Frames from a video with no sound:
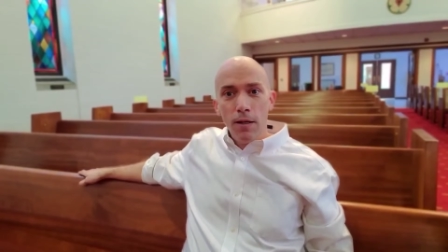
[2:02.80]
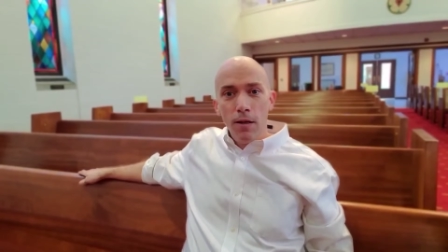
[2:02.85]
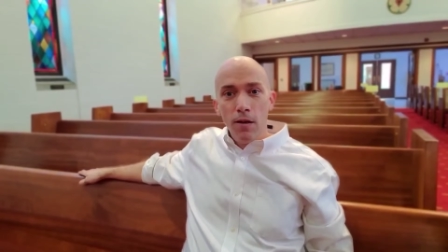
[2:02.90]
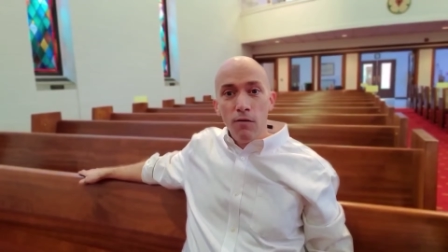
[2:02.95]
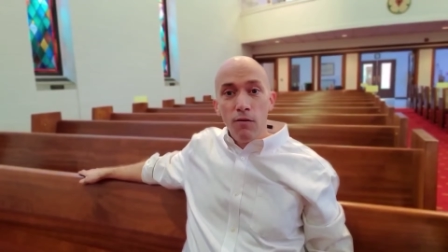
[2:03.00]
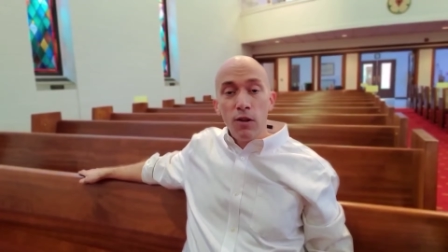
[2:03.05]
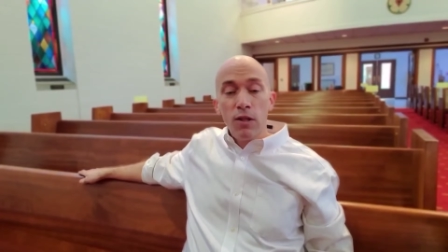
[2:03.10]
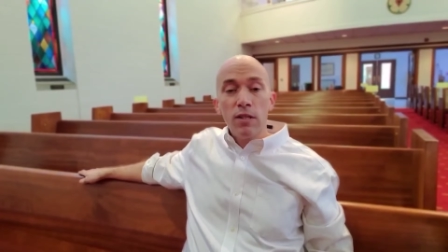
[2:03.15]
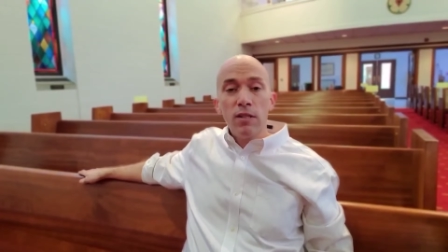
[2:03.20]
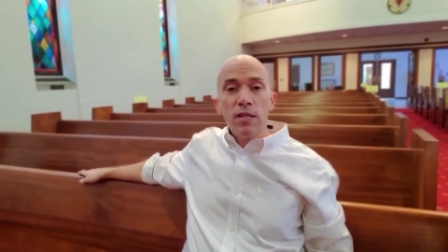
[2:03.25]

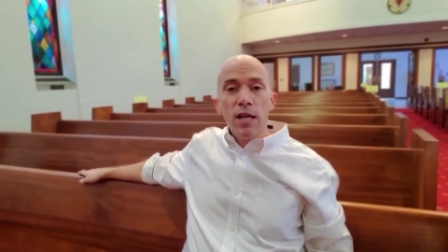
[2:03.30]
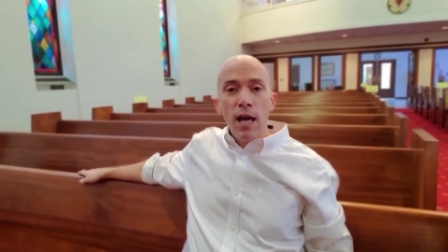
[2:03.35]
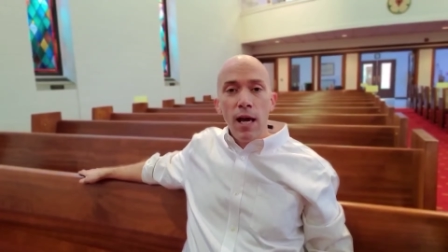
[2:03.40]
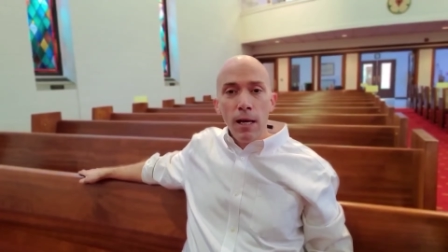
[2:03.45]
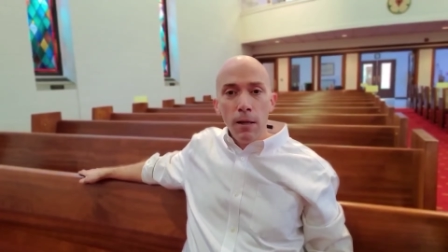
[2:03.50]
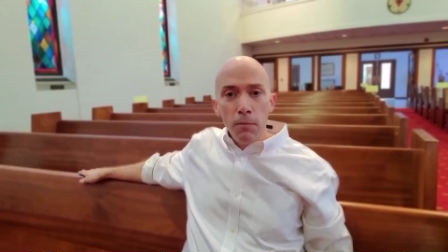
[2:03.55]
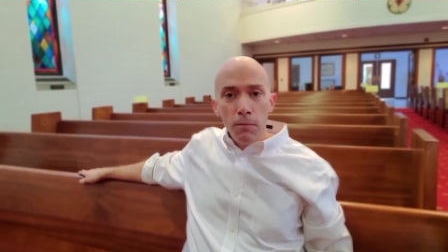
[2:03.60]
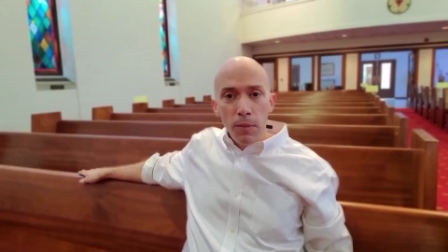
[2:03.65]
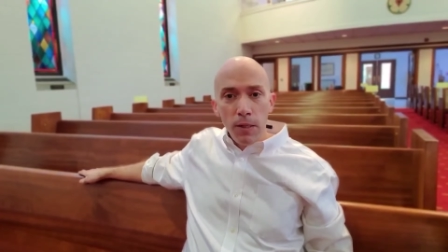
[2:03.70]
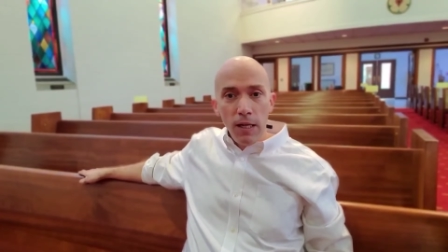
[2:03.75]
For the
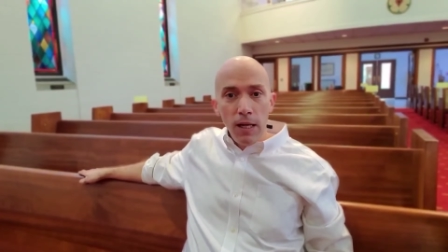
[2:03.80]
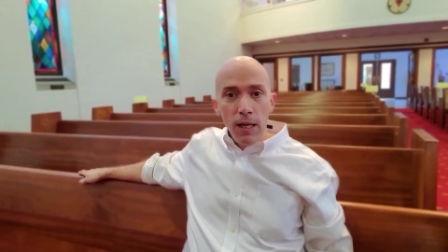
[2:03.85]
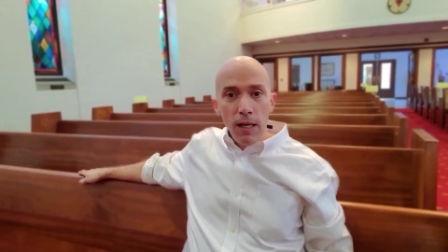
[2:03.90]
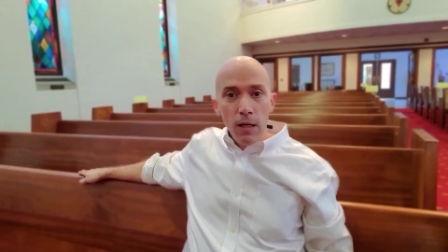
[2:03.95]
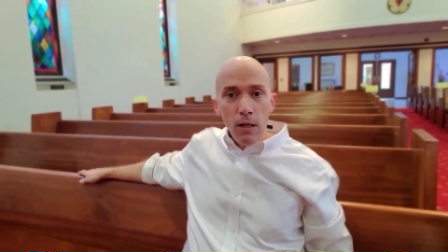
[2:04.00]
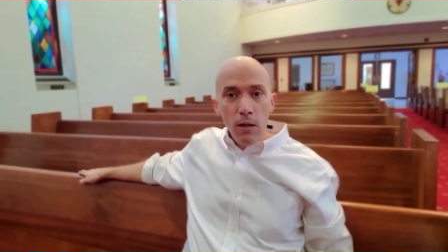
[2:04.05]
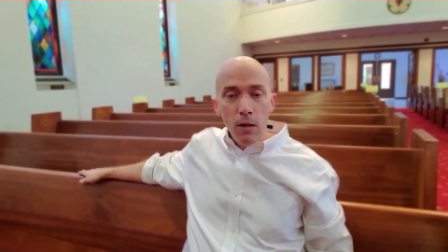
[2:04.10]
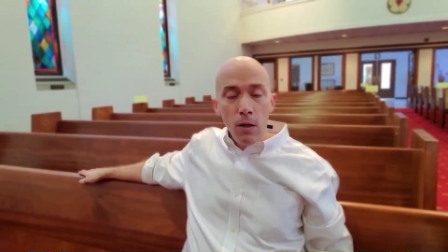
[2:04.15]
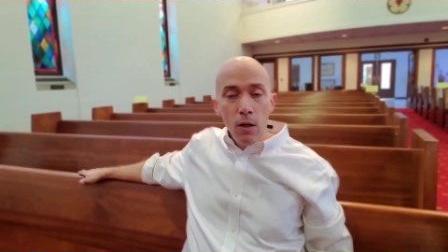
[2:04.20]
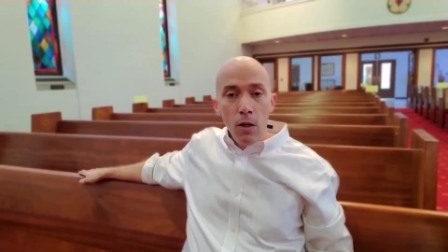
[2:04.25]
time
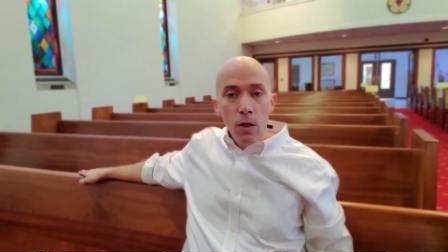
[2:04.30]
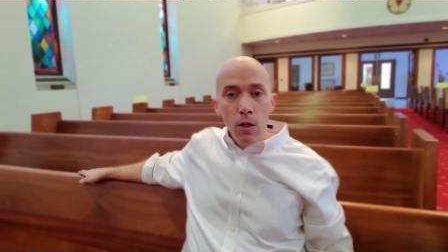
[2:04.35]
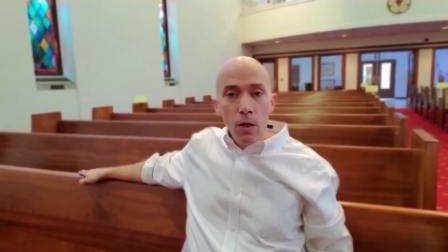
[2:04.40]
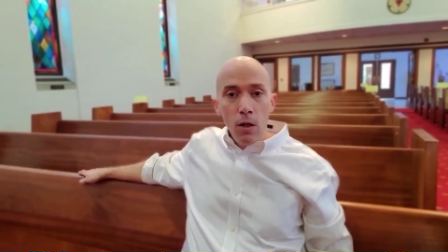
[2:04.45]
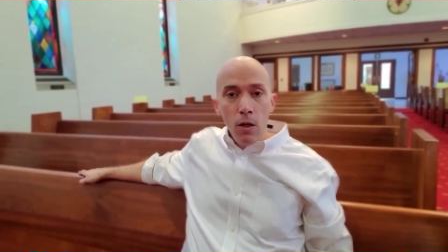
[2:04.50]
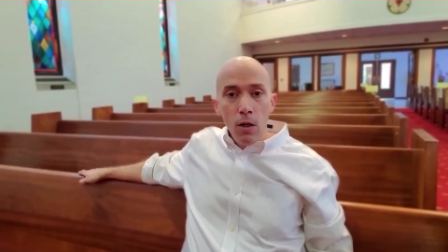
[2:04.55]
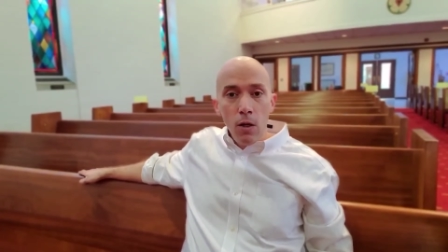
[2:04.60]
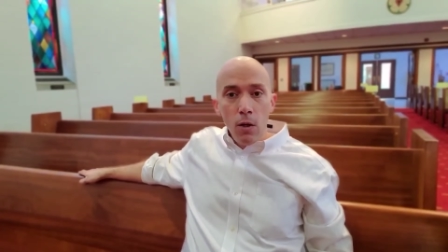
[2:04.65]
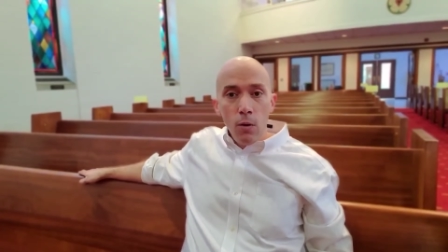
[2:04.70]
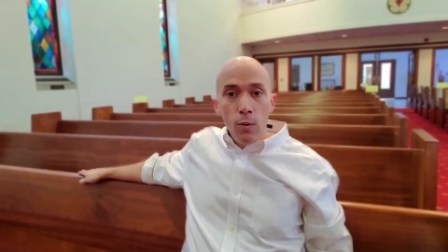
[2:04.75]
being,
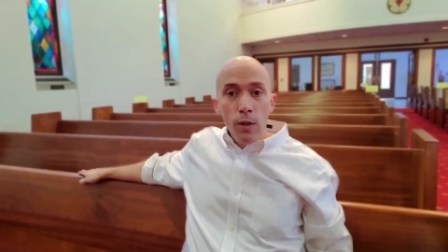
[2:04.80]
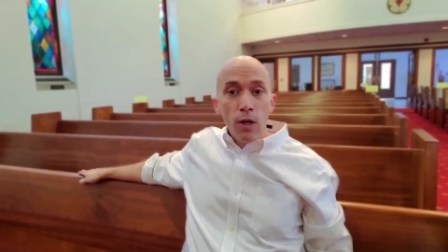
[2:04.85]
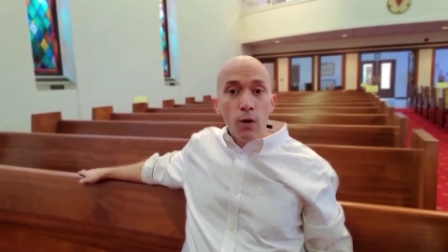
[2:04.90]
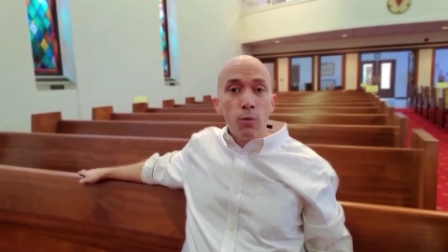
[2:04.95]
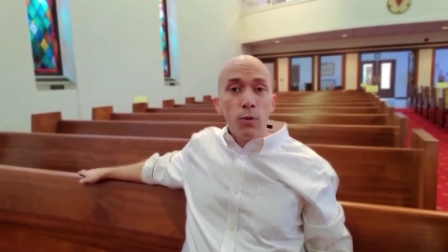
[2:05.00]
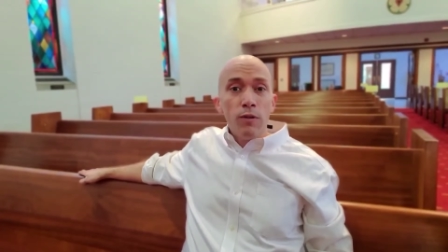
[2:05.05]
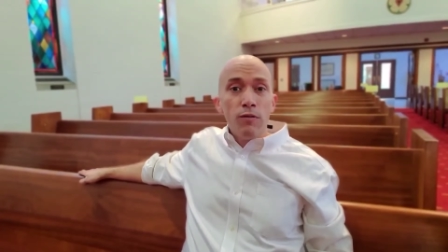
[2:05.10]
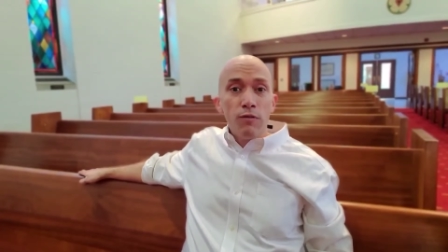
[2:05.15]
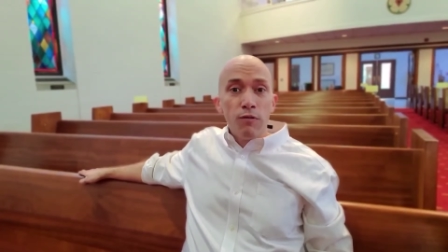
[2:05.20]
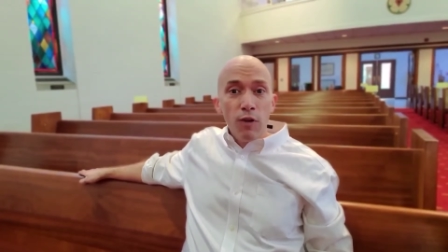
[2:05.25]
we are
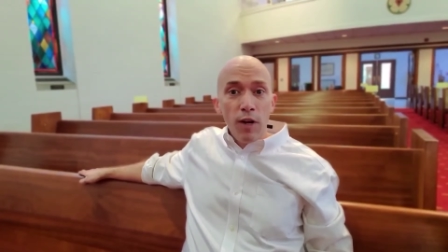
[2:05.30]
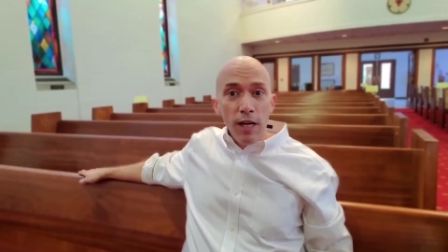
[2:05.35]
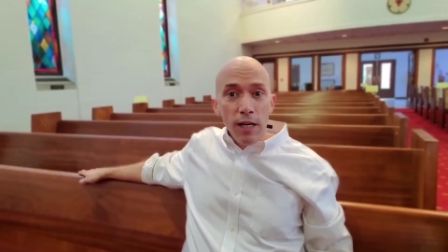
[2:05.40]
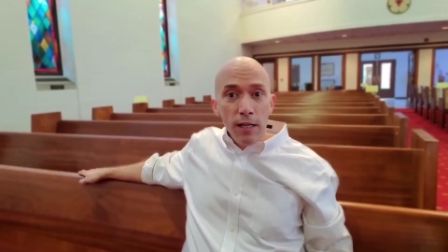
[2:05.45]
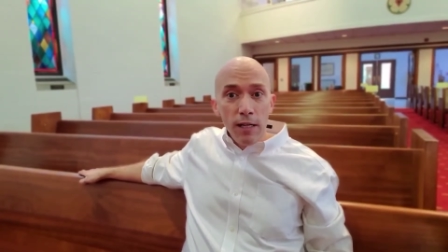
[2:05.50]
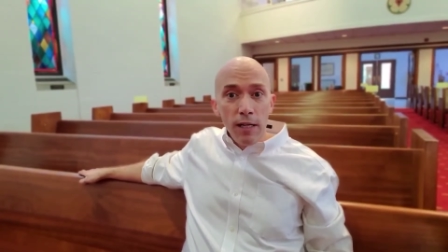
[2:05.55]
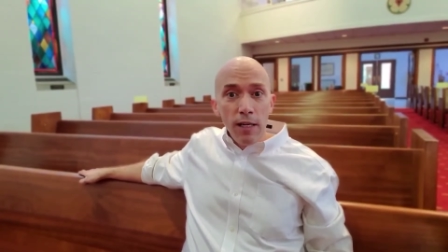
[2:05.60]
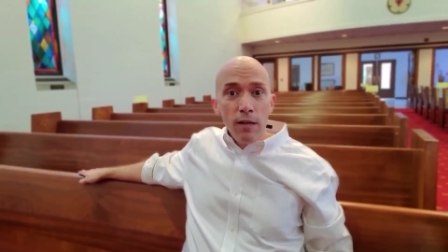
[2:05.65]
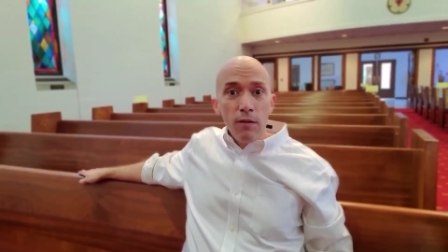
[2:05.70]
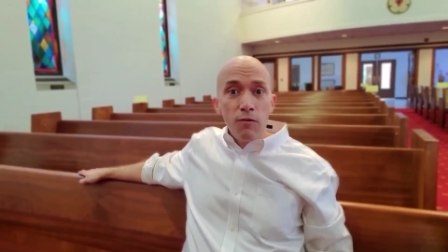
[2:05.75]

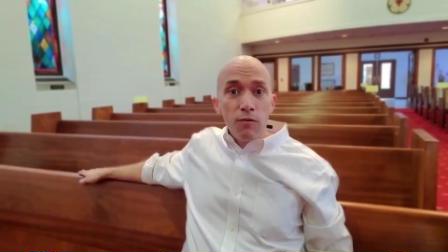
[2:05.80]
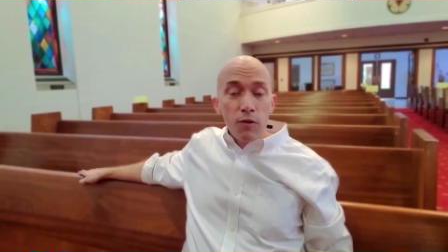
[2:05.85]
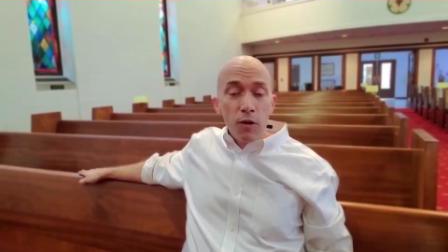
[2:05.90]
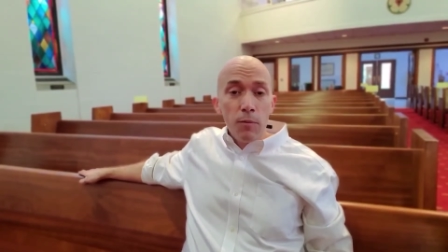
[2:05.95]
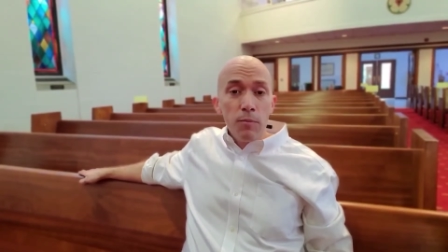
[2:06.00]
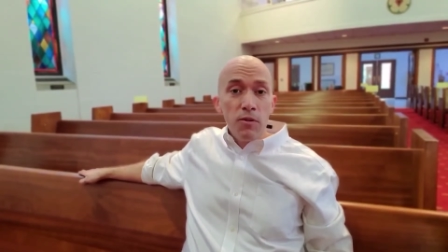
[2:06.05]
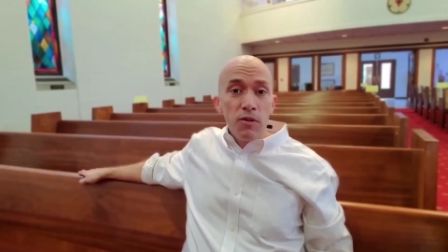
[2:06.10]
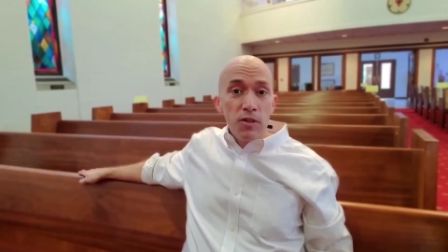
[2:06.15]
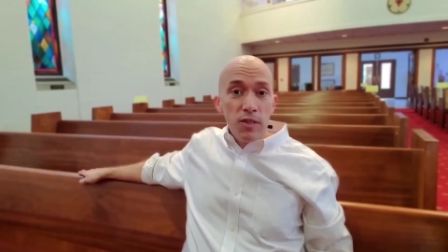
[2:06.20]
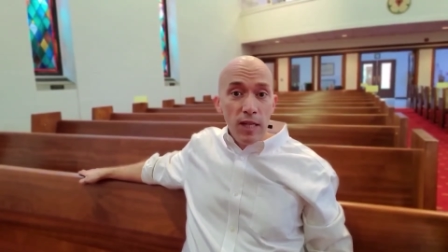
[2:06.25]
refraining
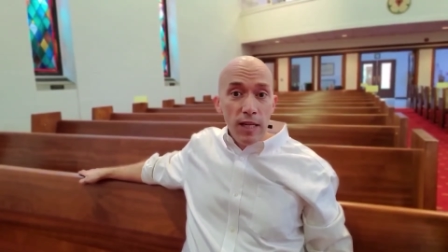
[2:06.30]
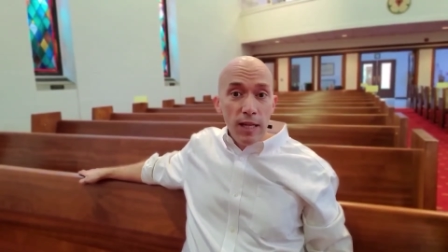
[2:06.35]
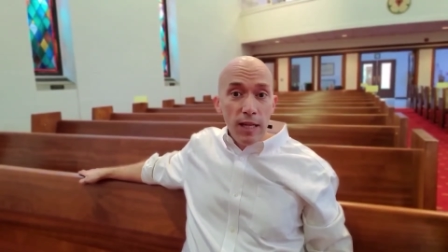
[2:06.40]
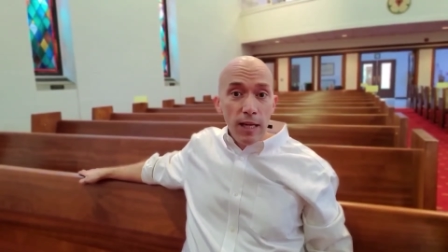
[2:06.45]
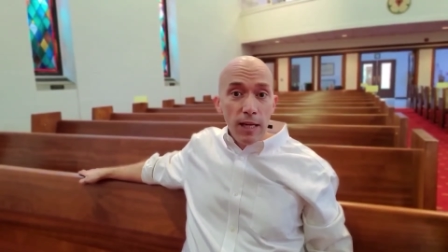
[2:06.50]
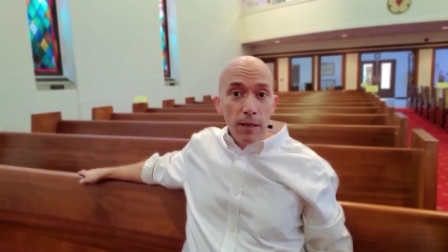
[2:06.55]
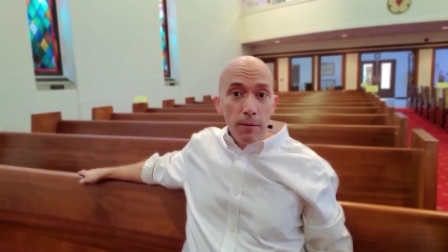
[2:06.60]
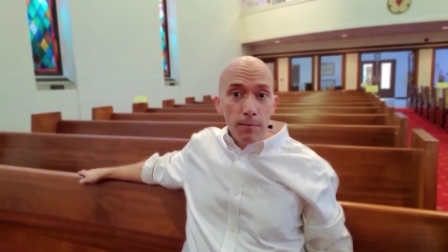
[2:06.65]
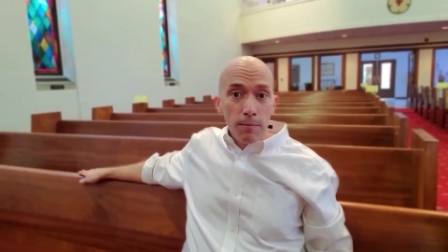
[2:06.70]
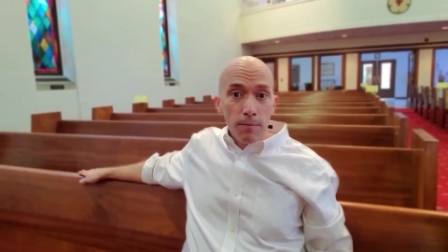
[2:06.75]
from
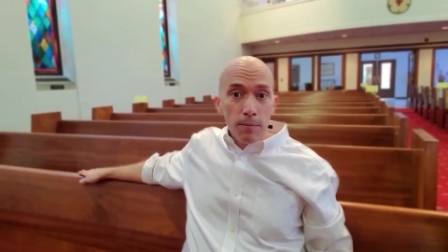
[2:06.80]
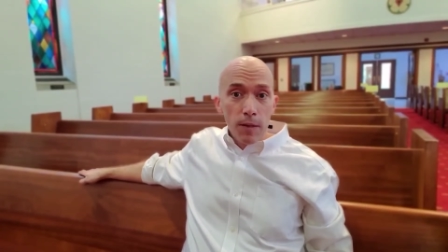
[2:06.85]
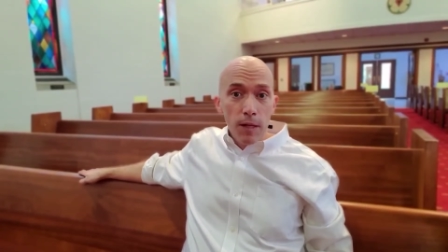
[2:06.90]
singing,